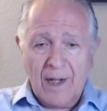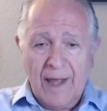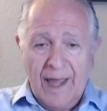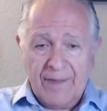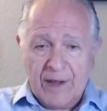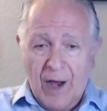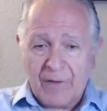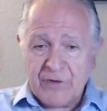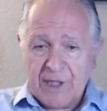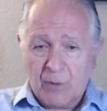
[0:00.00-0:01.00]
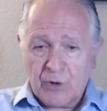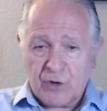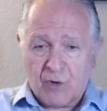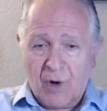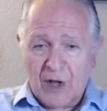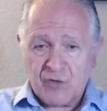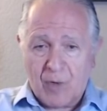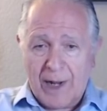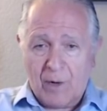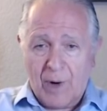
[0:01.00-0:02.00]
and the offset was crossed
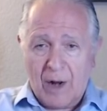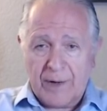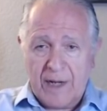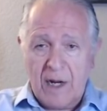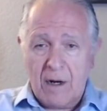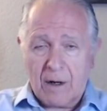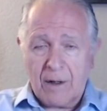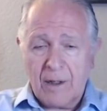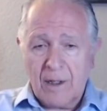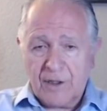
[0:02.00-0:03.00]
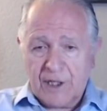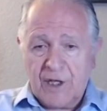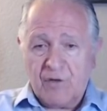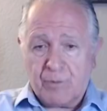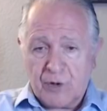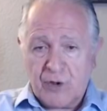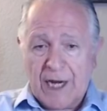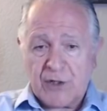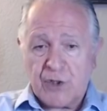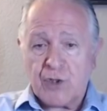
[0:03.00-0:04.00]
right around here to give
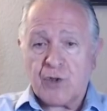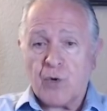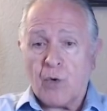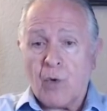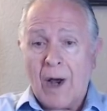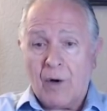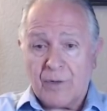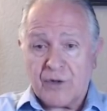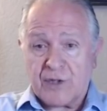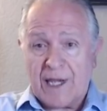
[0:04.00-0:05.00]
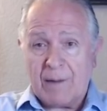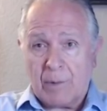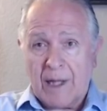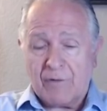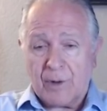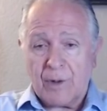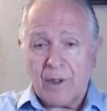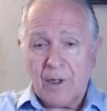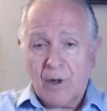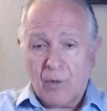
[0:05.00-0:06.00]
projections to around the same level,
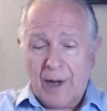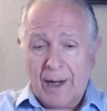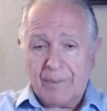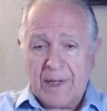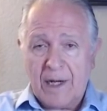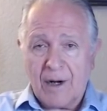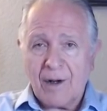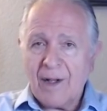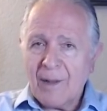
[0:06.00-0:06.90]
right up here.